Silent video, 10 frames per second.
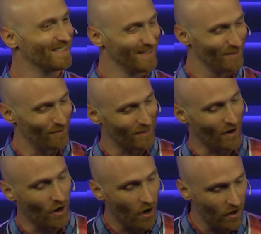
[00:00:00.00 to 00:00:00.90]
with our
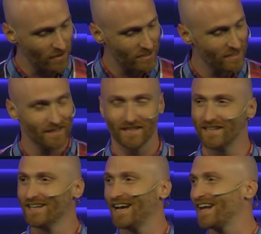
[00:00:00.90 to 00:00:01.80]
hearts
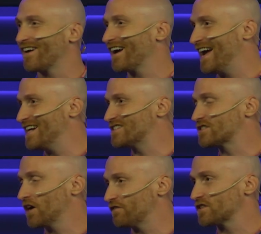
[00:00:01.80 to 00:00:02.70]
and our heads'
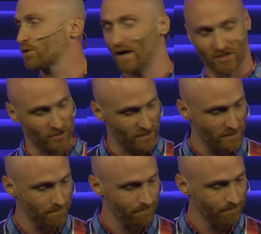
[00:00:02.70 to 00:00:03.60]
toughest
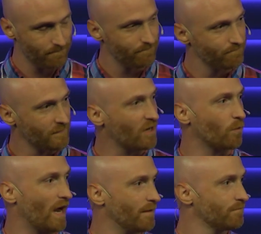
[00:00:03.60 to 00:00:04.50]
questions, not
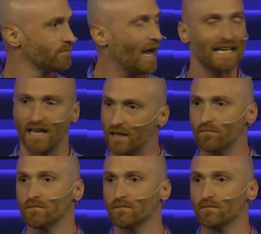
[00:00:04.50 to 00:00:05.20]
away. I get it.